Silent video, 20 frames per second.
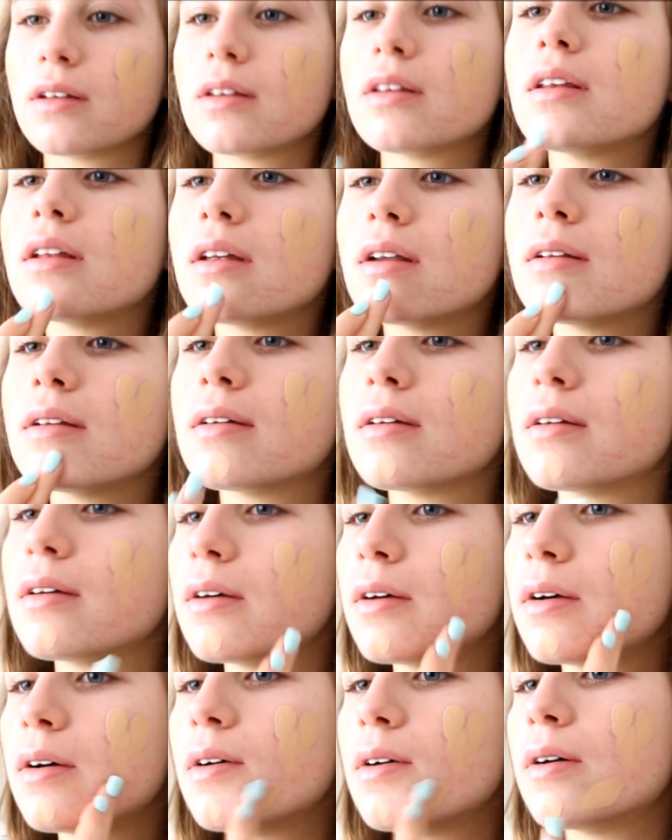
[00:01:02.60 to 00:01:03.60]
And then
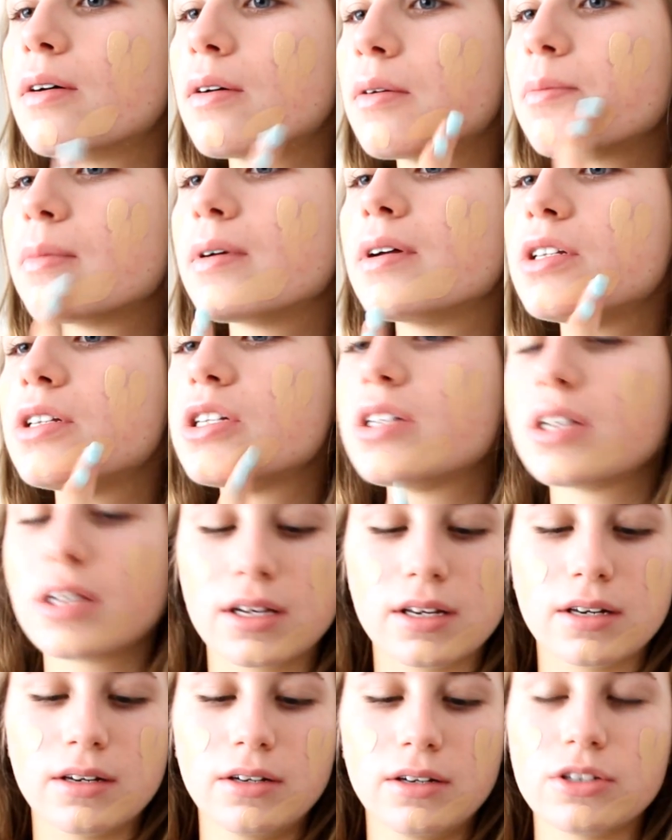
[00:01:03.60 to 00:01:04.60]
on my
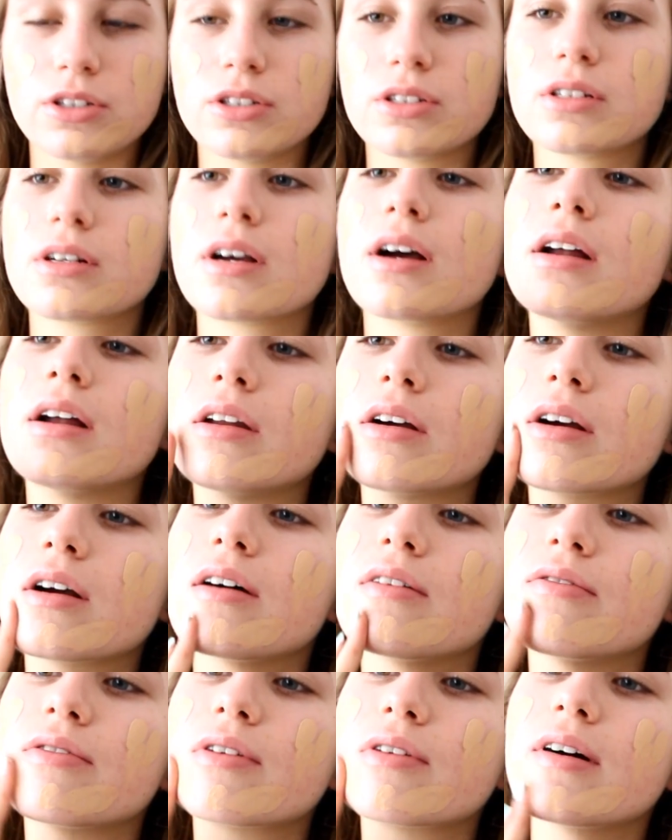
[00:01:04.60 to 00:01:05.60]
chin, just to kind of
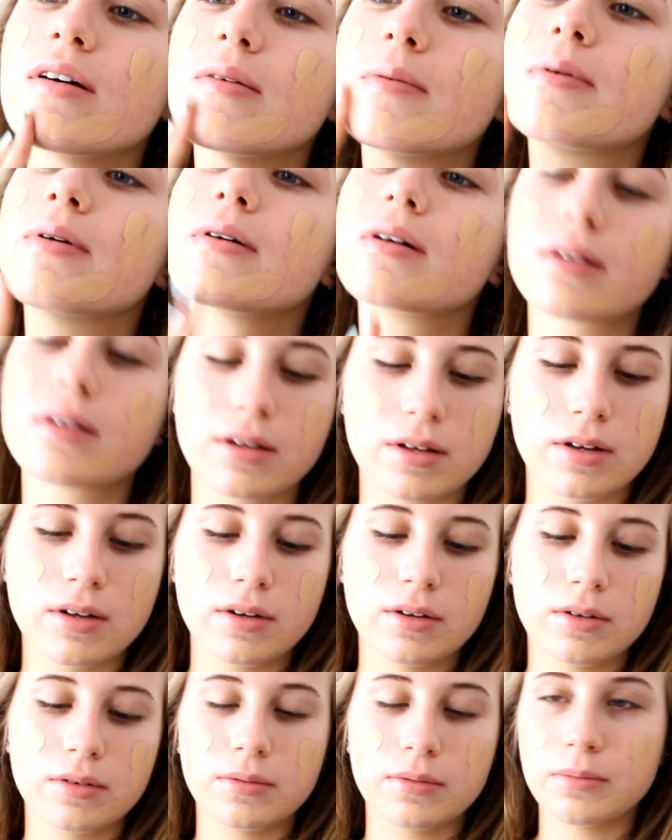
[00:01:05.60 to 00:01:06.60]
cover up
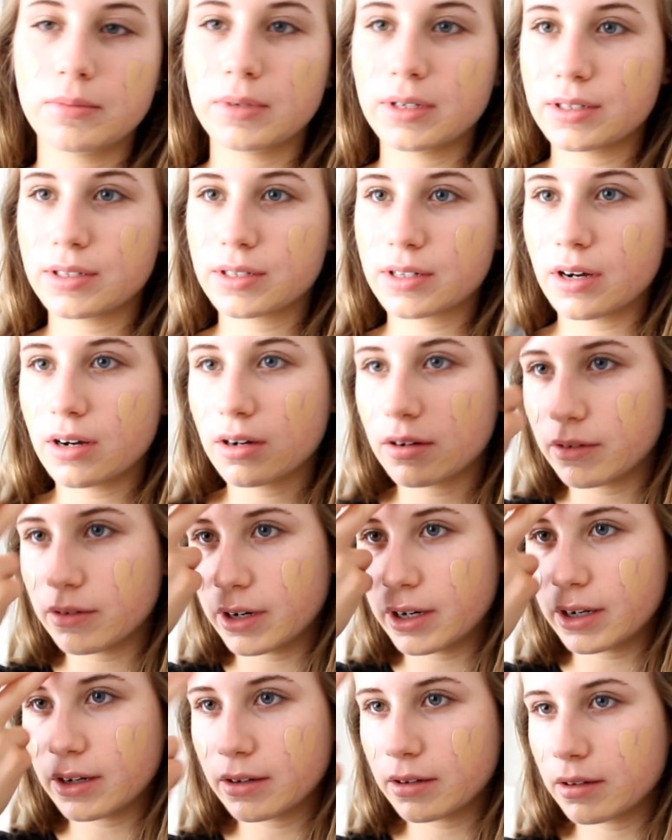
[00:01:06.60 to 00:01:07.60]
my
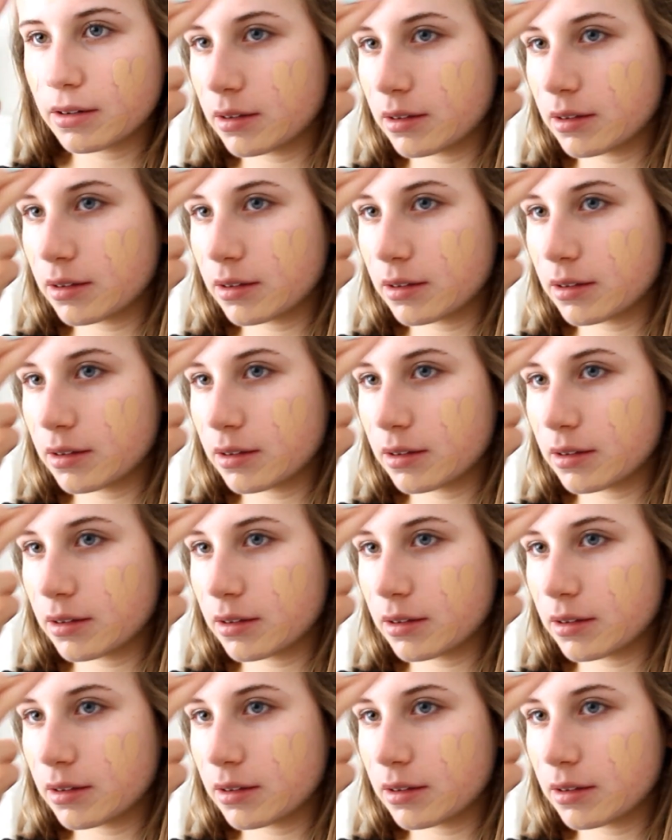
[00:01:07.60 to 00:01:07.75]
scarring.